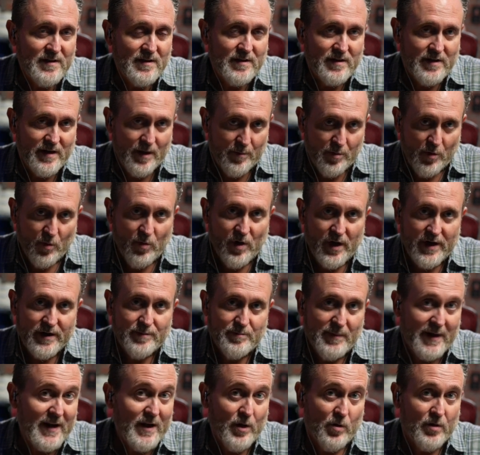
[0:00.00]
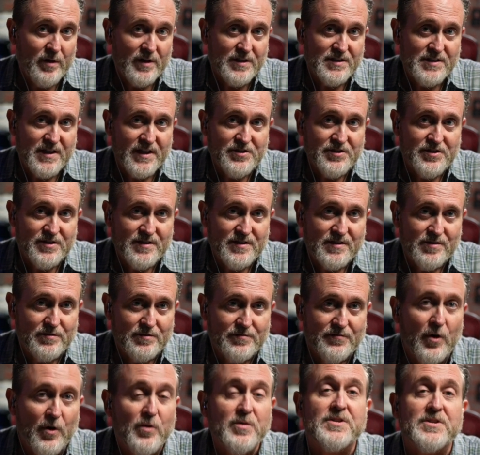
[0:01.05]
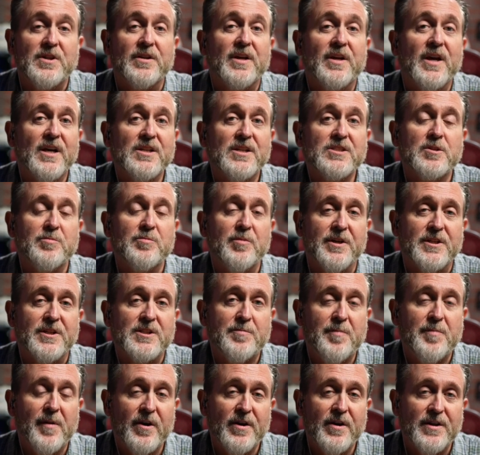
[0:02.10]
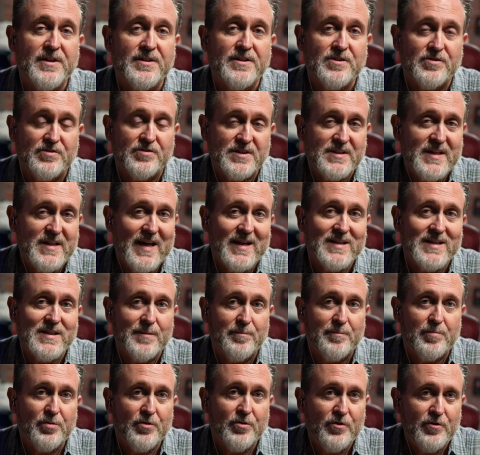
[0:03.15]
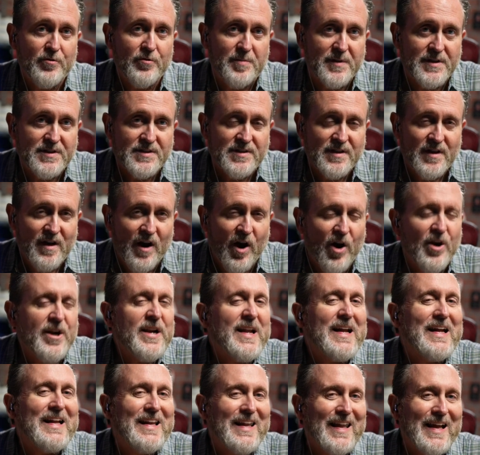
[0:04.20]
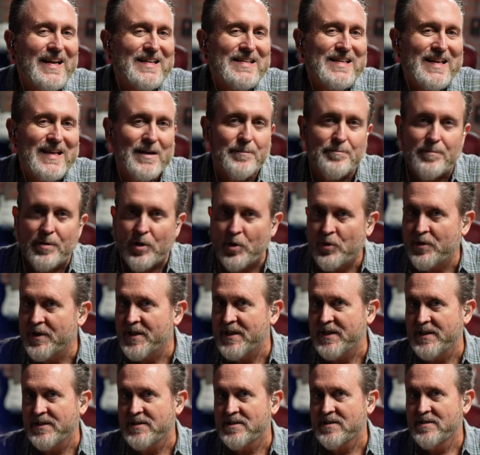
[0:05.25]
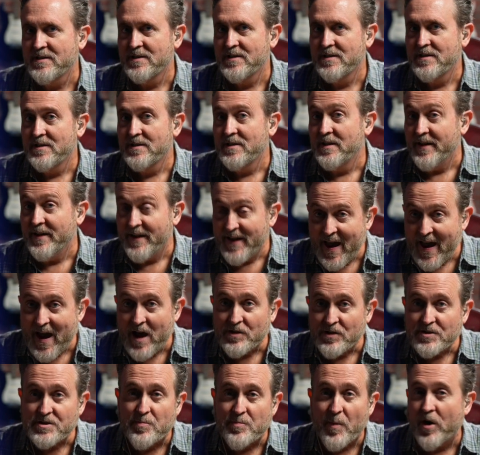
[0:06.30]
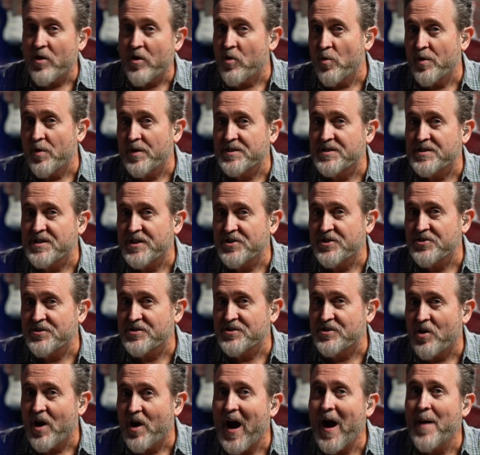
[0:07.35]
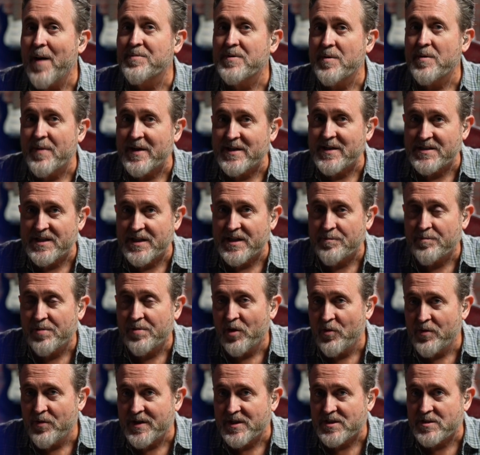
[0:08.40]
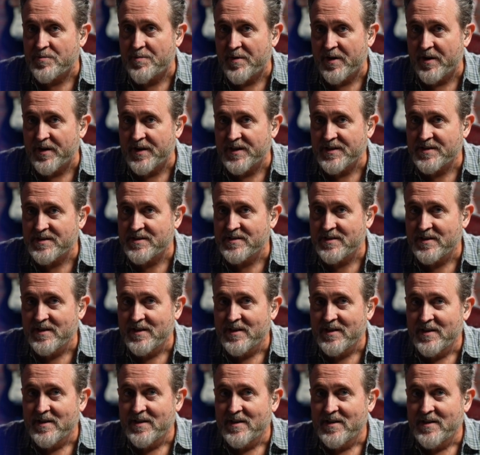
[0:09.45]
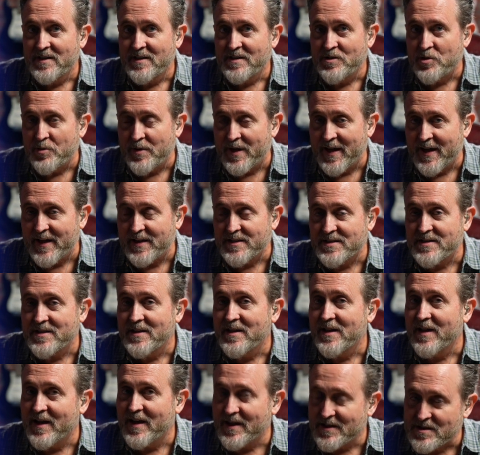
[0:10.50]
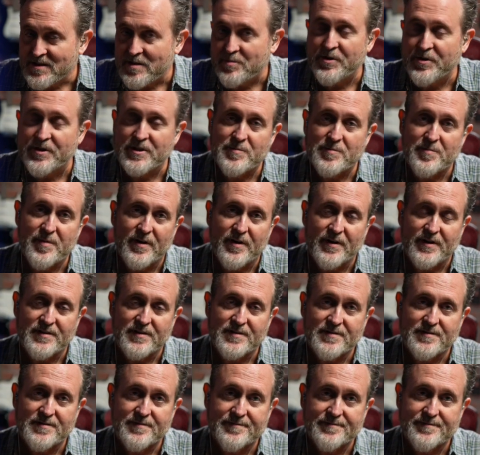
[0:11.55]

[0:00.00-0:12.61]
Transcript: Number one, many organizations who focus on customer experience or CX improvements are neglecting employees. Now, smart organizations are optimizing employee experience to enhance customer experience.